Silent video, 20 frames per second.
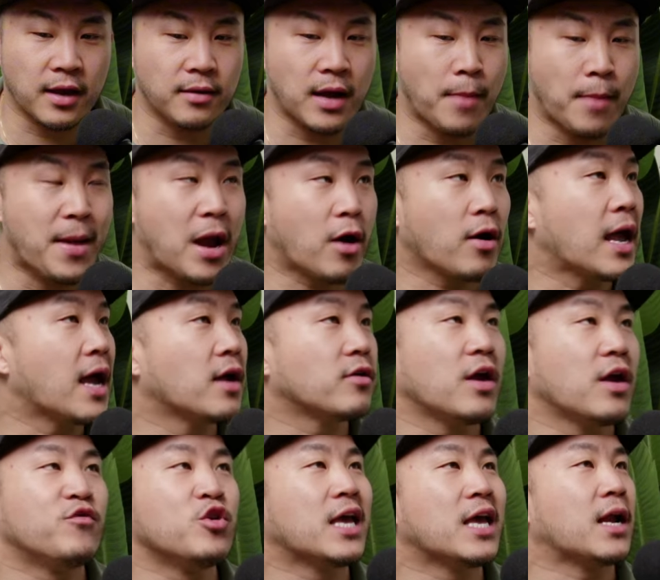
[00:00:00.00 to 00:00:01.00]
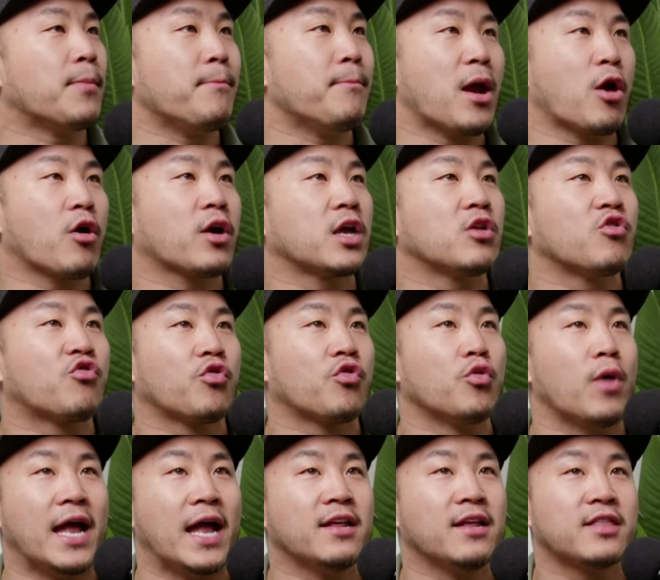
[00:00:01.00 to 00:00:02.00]
American, if you get American Crew
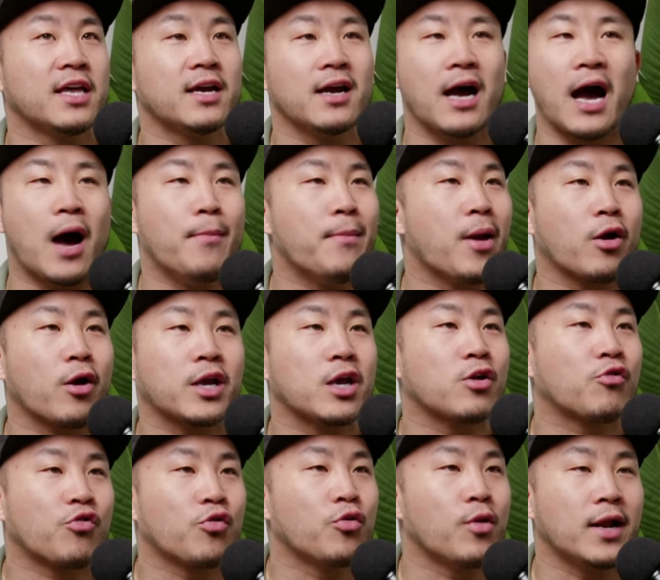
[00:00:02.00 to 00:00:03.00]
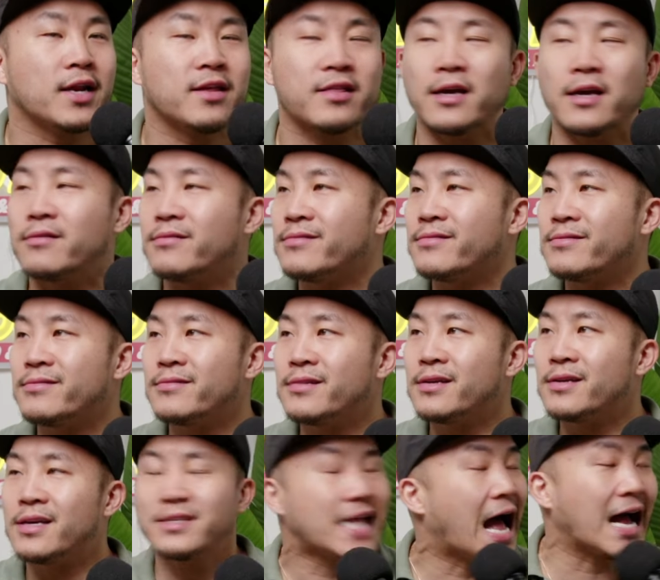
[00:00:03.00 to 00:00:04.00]
anything,
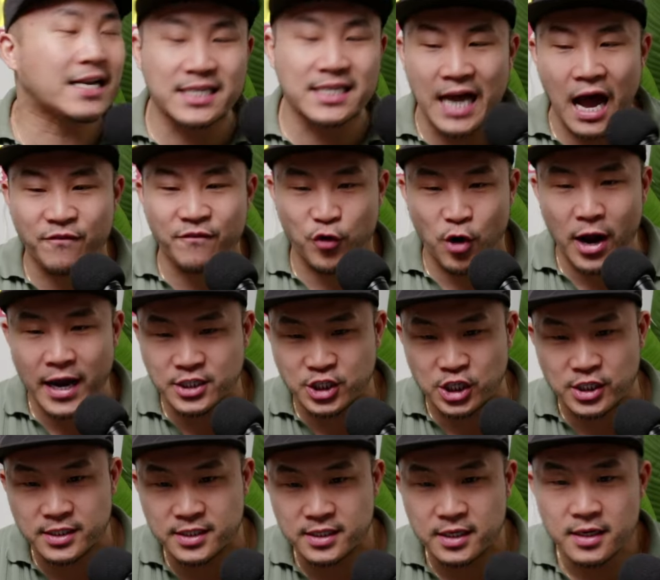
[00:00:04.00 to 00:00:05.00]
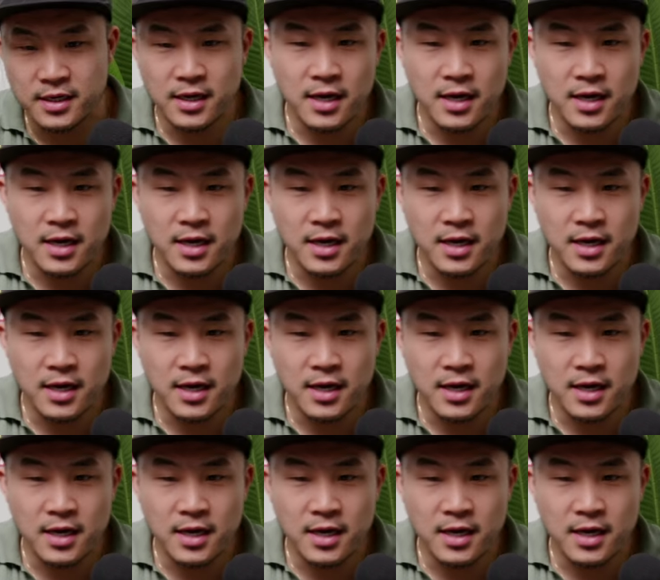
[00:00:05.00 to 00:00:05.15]
it's not designed for Asians.